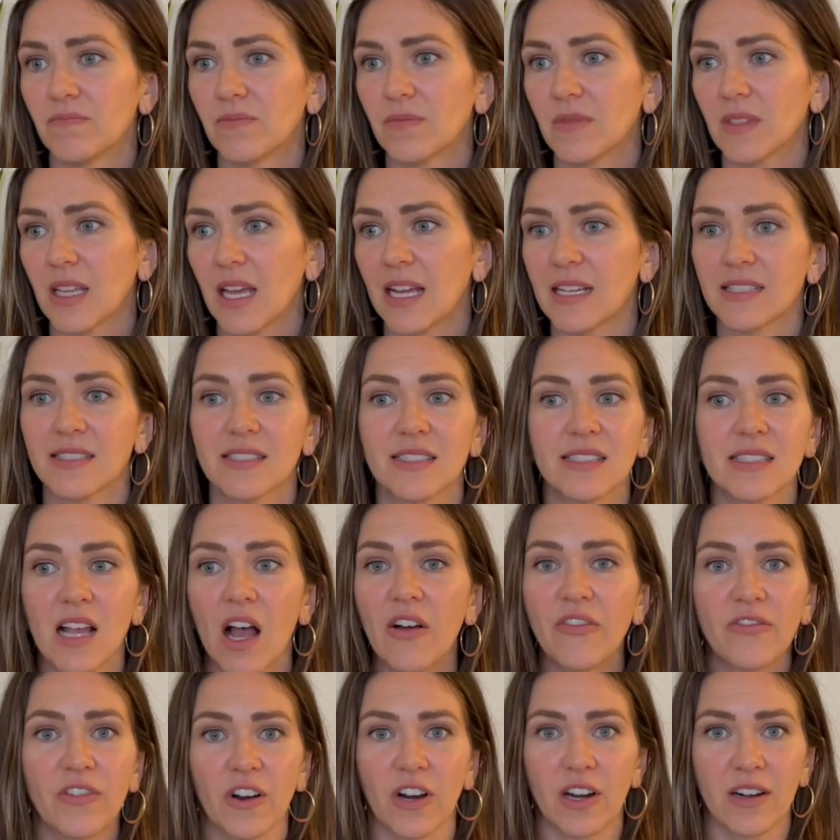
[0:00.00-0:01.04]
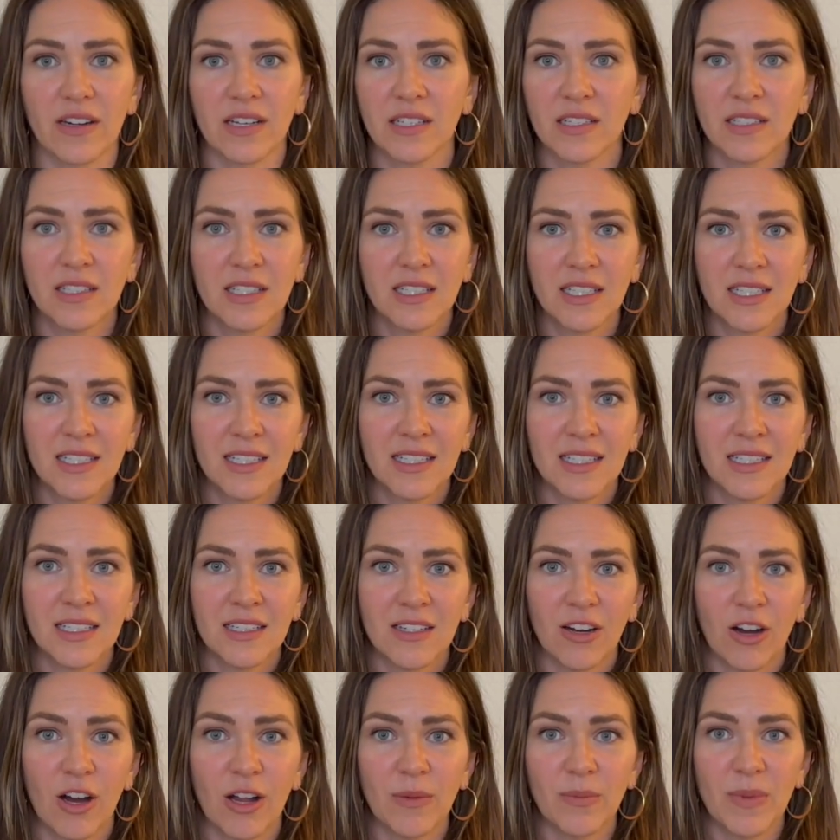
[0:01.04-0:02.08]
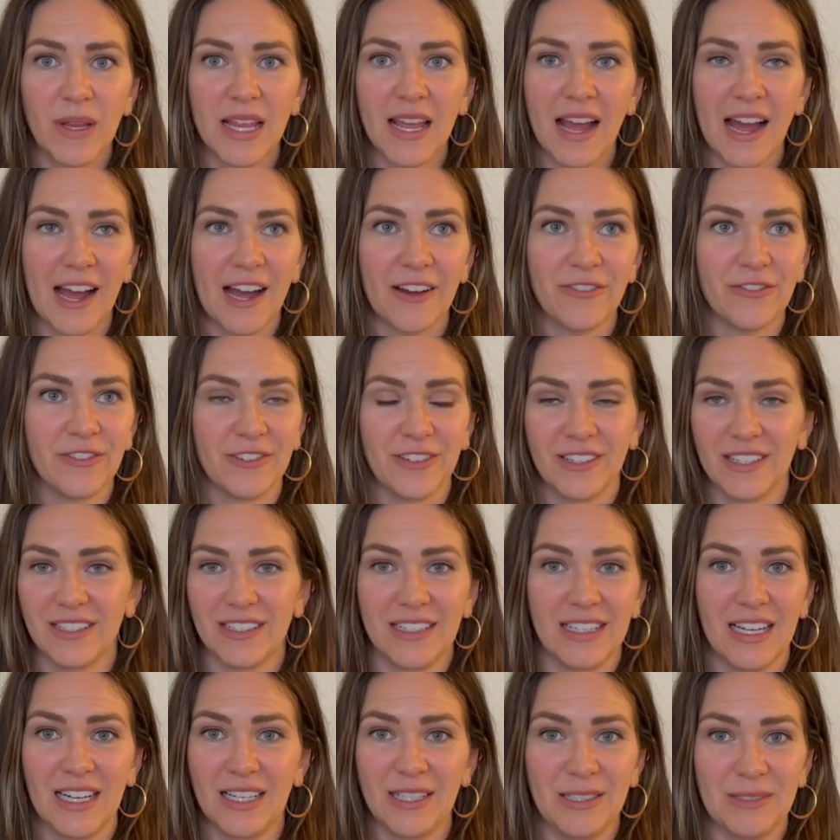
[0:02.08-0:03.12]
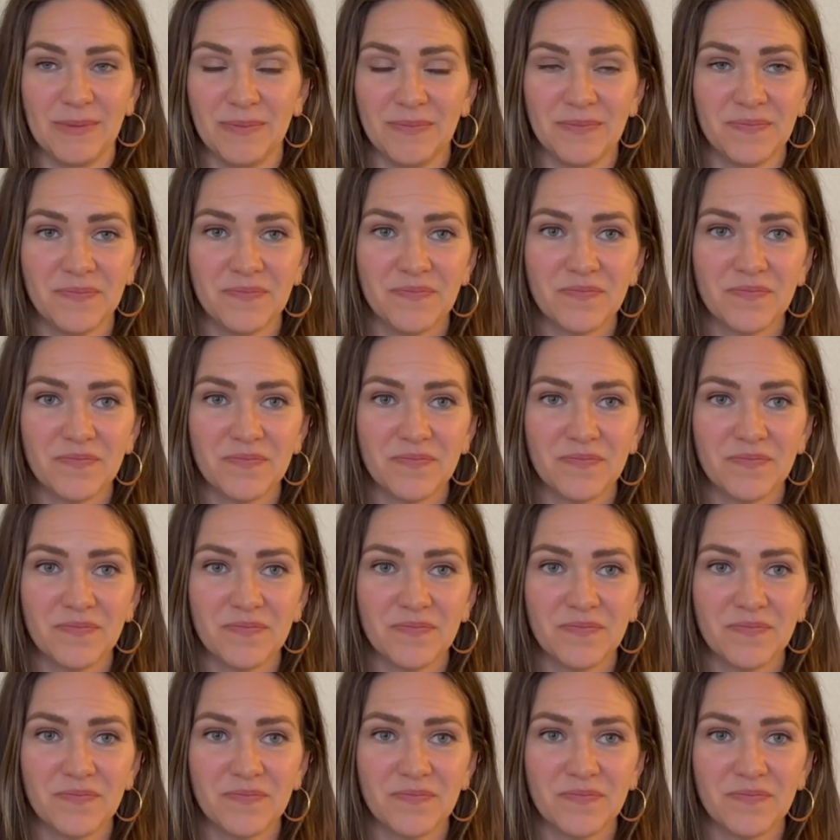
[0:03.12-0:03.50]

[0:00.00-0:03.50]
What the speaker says: has suffered on behalf of,